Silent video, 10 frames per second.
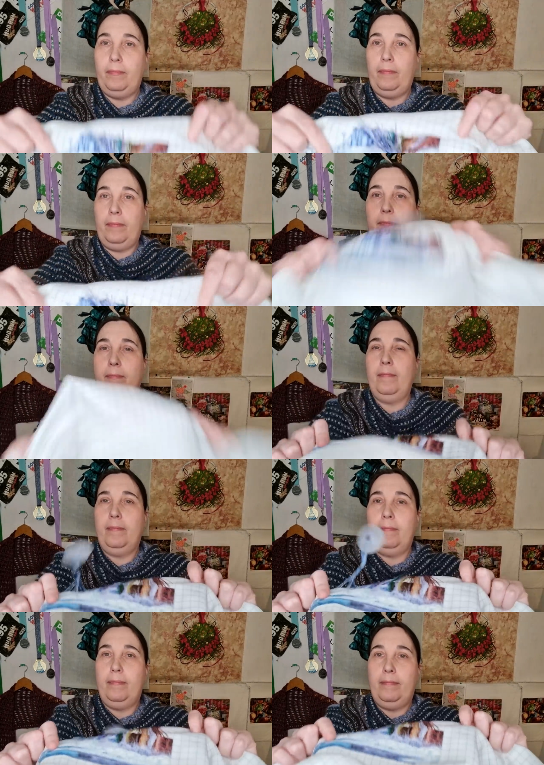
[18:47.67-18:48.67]

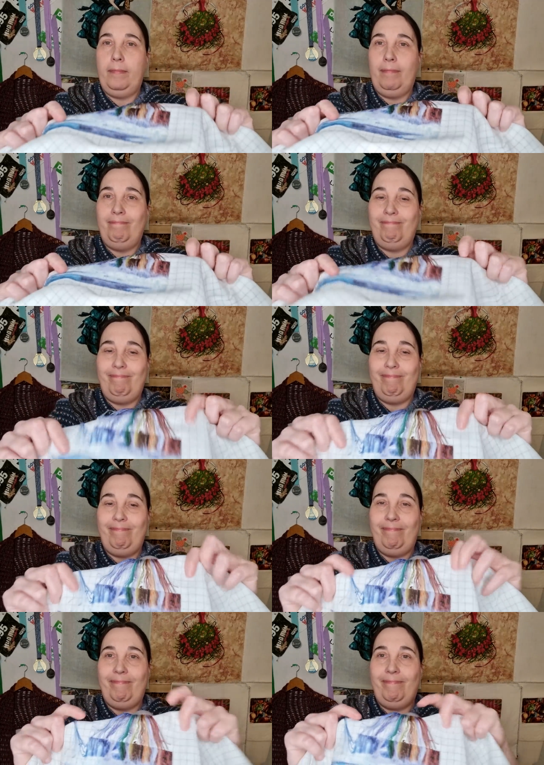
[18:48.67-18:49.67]

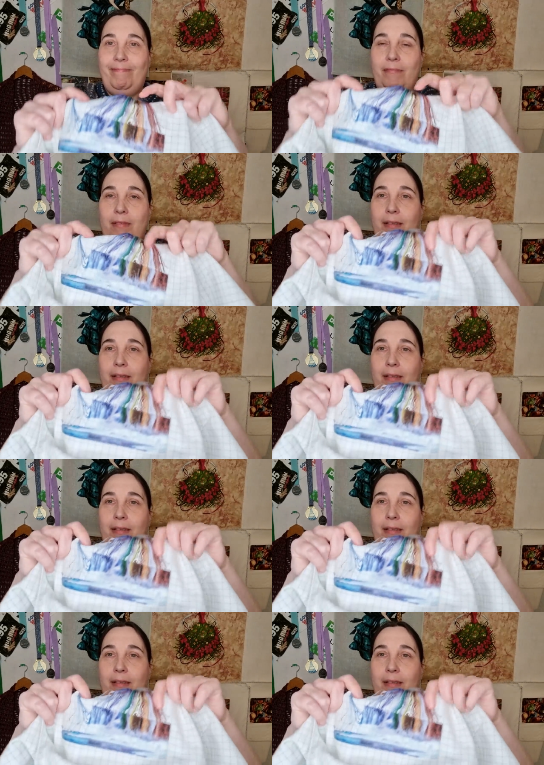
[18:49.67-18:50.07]
(no one is talking)